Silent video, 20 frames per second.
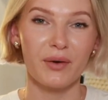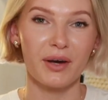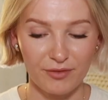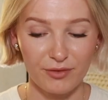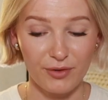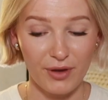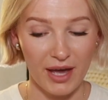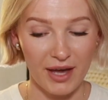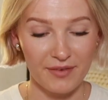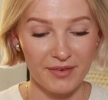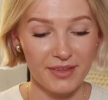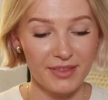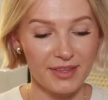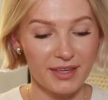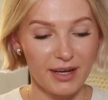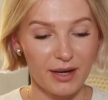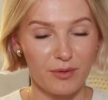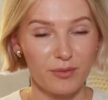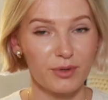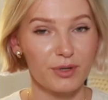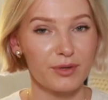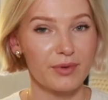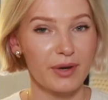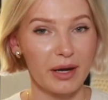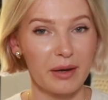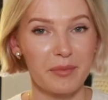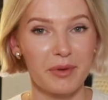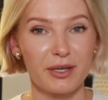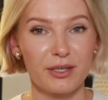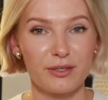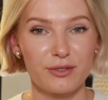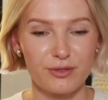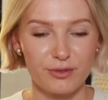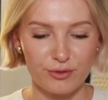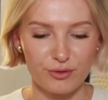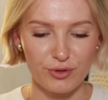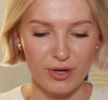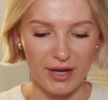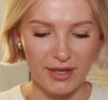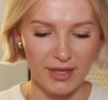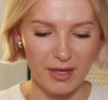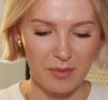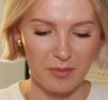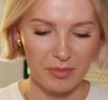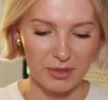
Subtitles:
If you haven't, then I would recommend you do try them.